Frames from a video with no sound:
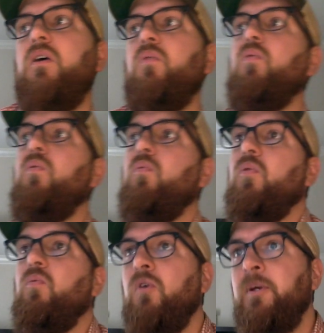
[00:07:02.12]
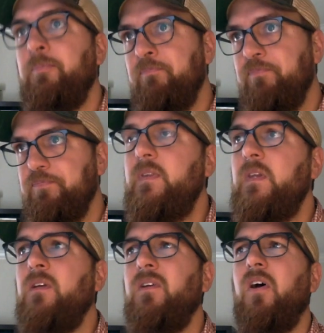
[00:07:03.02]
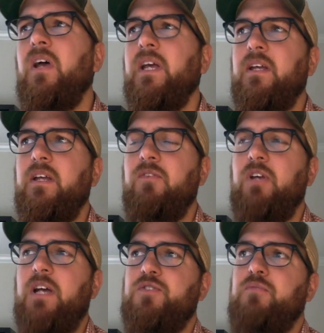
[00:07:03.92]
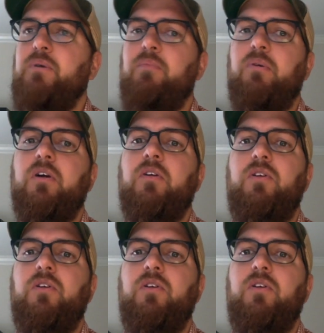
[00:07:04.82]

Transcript: World War I. And if you guys remember,